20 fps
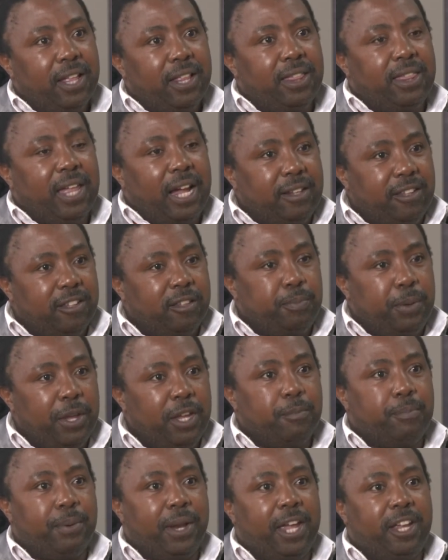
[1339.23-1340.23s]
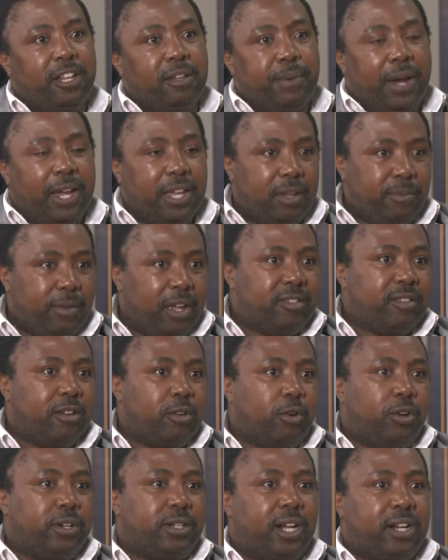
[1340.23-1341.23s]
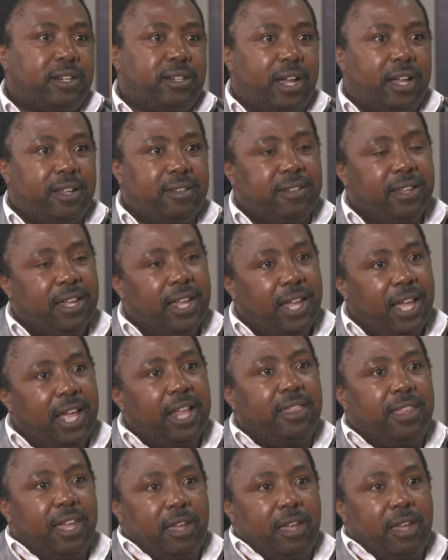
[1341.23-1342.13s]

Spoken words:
that is being played by emerging contractors and the